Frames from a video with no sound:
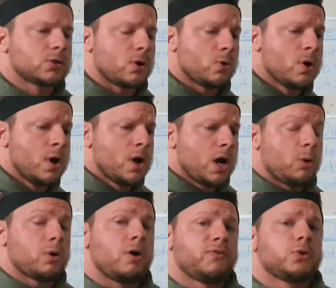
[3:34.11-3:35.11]
so I
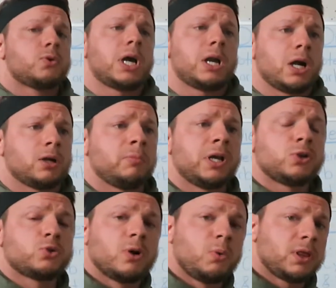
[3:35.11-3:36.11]
would often do that Ironman
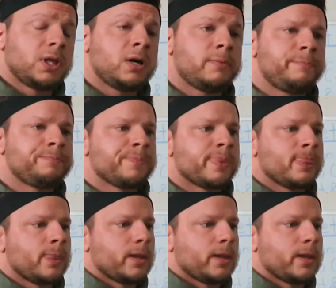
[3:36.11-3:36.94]
drill with them.